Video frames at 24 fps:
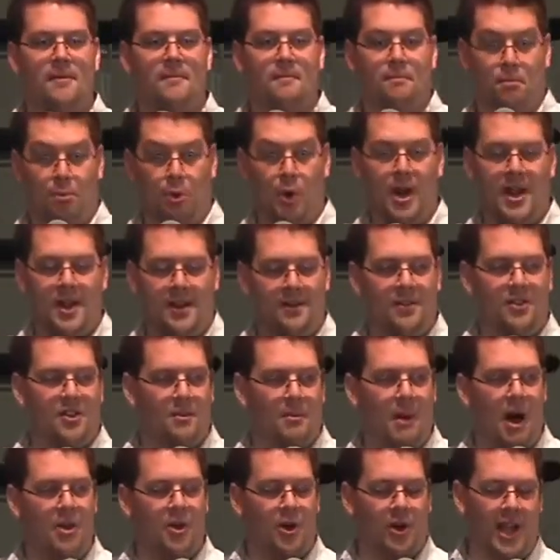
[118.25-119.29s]
Britain, the
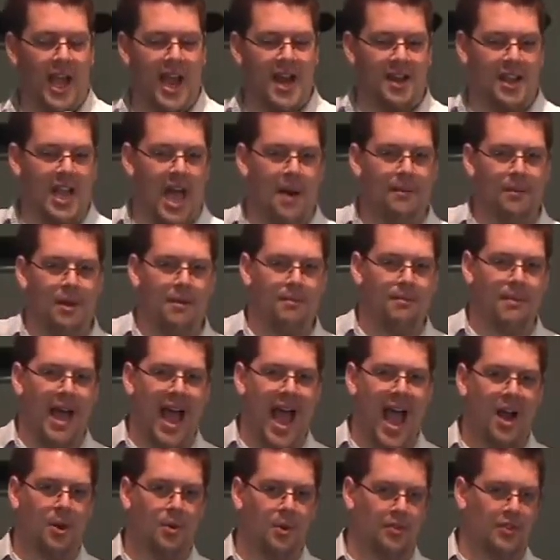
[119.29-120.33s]
motherland, coming
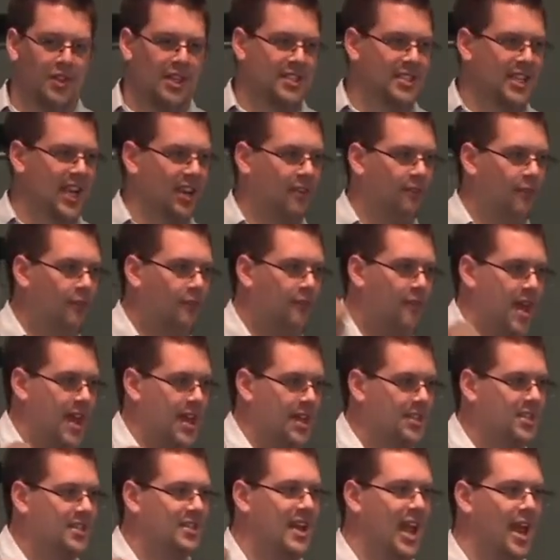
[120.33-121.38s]
back with this like
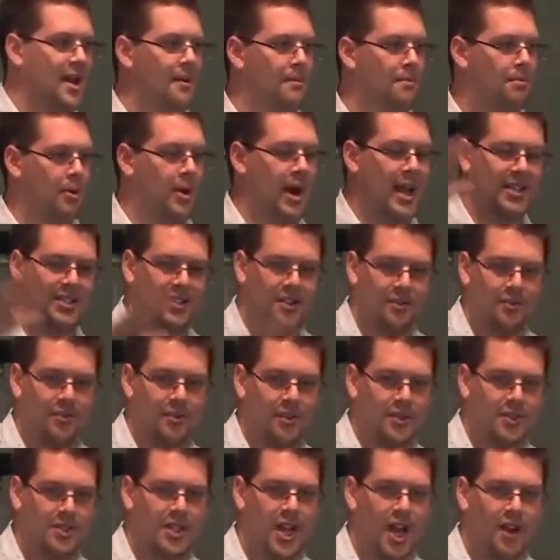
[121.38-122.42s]
fist and oppressive
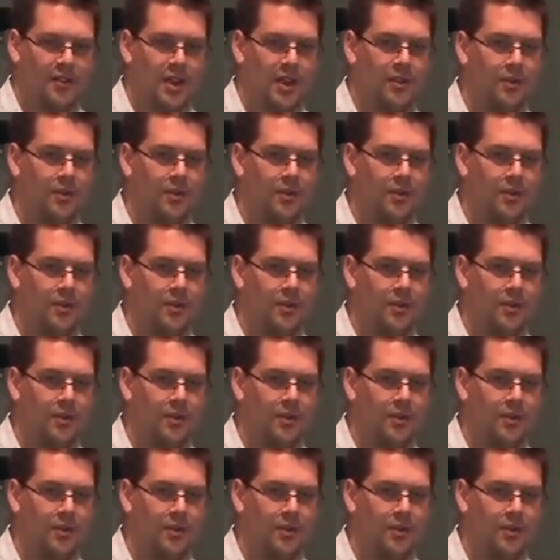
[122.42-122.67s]
stuff even